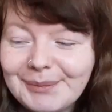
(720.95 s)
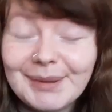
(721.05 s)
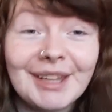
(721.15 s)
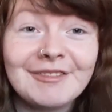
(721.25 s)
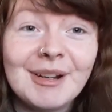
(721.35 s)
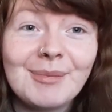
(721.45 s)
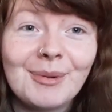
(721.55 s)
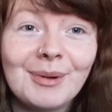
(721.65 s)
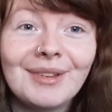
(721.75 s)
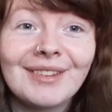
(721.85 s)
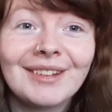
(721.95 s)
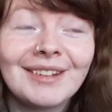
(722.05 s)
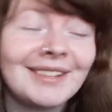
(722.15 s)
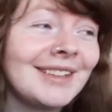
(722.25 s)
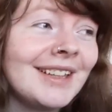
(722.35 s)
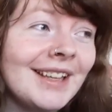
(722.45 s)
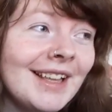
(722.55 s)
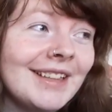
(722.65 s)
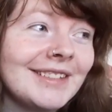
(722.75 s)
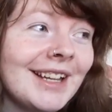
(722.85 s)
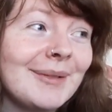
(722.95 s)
But like Rebel Wilson, like,